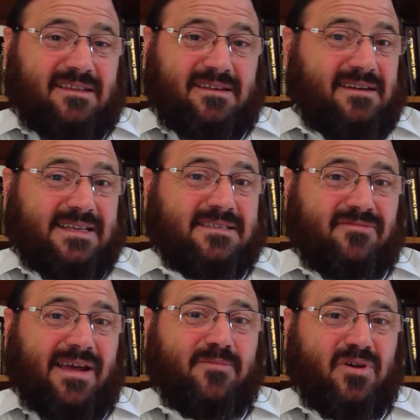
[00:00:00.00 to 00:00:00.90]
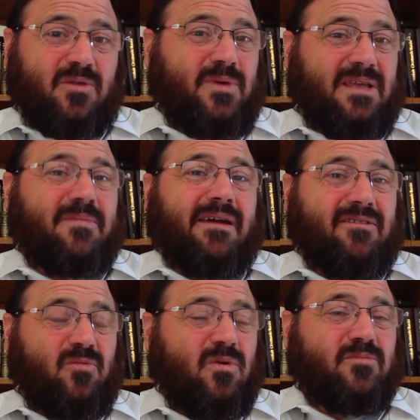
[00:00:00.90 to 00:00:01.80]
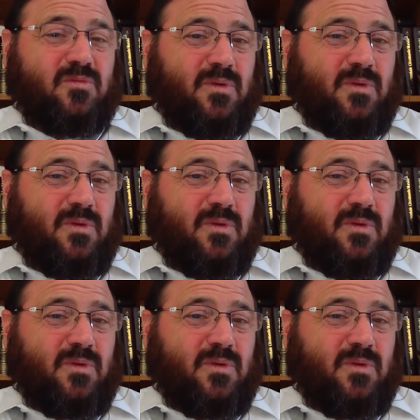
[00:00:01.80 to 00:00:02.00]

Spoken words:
He didn't ask a rabbi when he married a woman